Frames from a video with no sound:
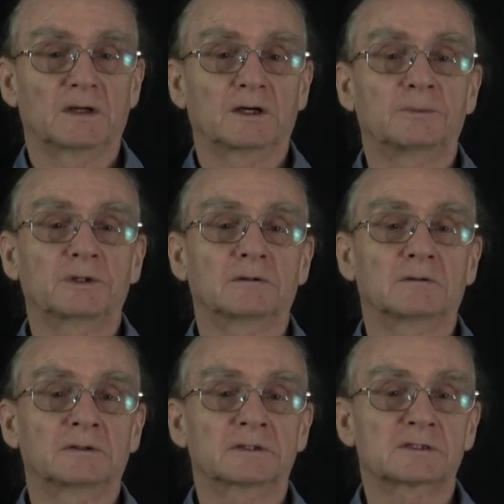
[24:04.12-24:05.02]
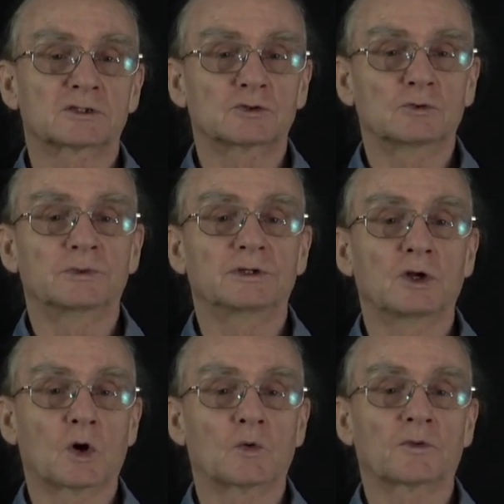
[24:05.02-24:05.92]
and let's assume we
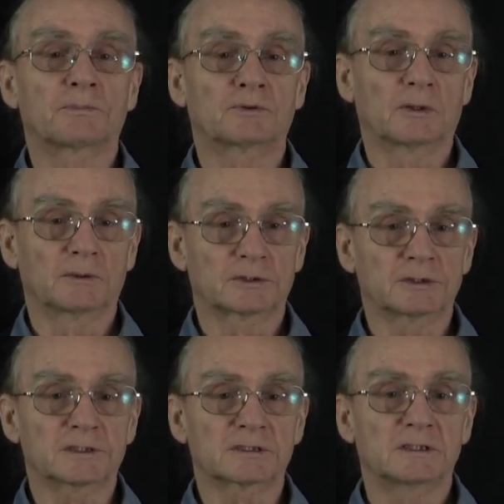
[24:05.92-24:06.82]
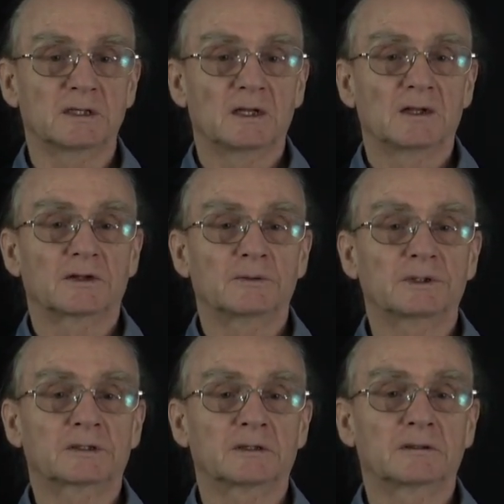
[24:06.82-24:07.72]
know the parameters. Then
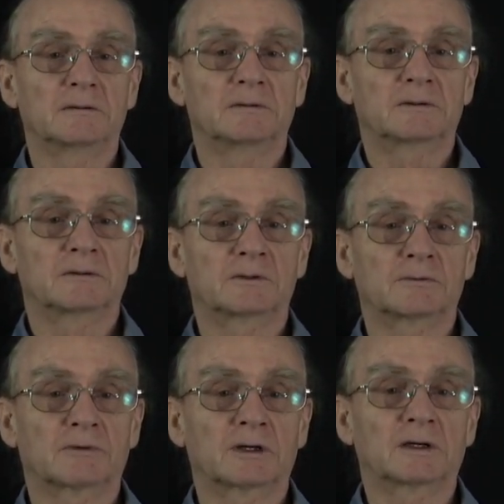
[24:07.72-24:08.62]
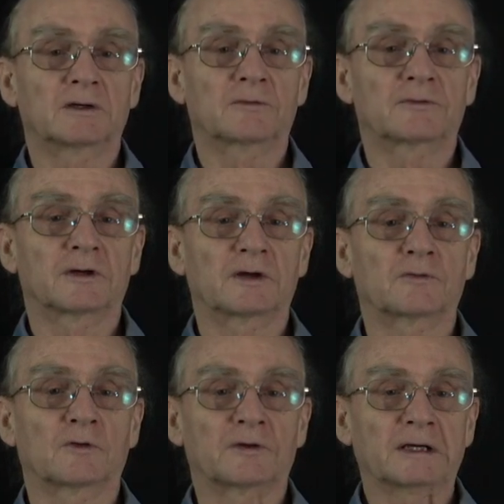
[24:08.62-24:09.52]
we can derive
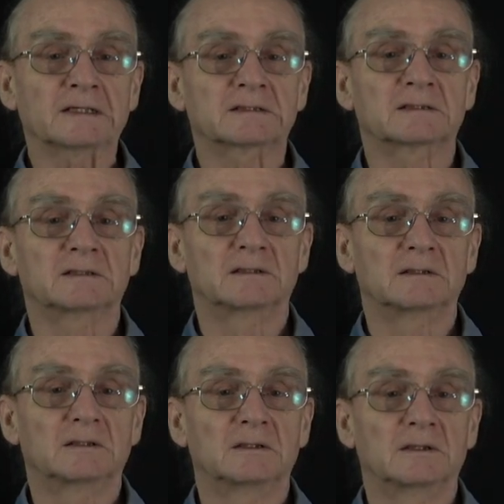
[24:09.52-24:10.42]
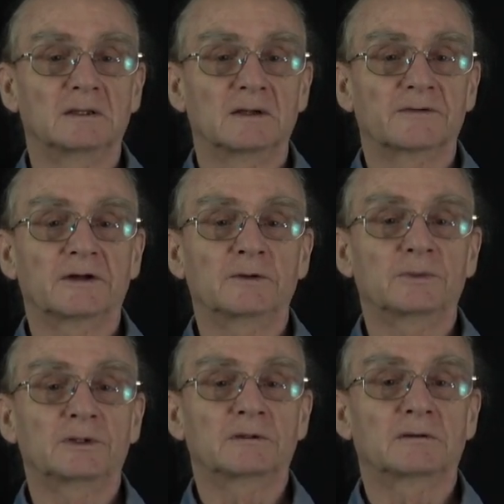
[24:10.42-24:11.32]
f of x. Then
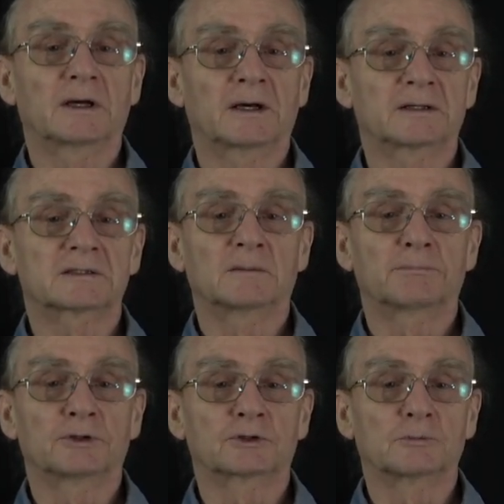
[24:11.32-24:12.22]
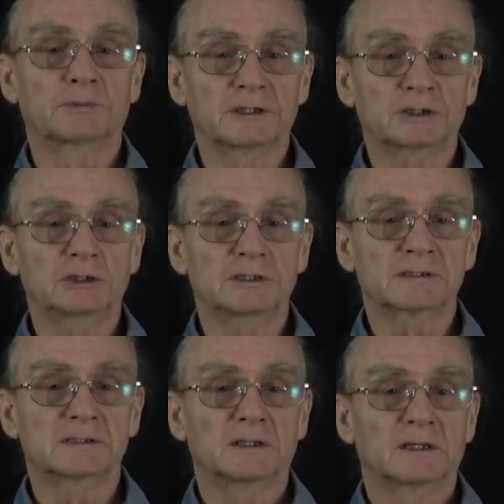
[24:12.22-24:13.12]
we add some
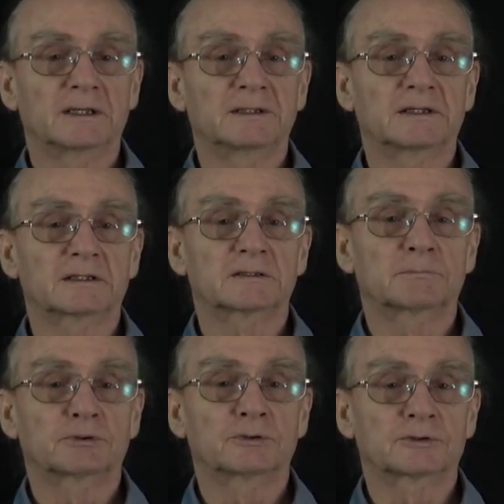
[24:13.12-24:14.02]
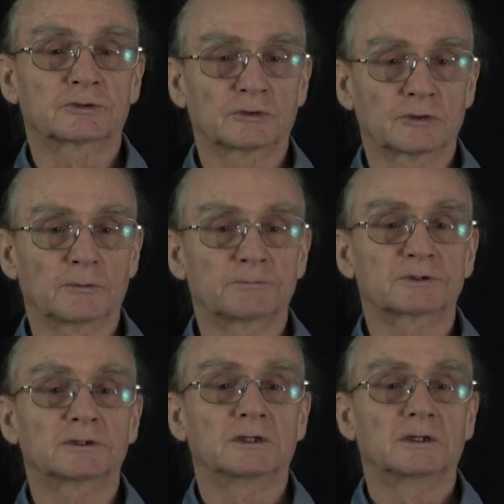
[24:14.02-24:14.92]
perturbations and get perturbed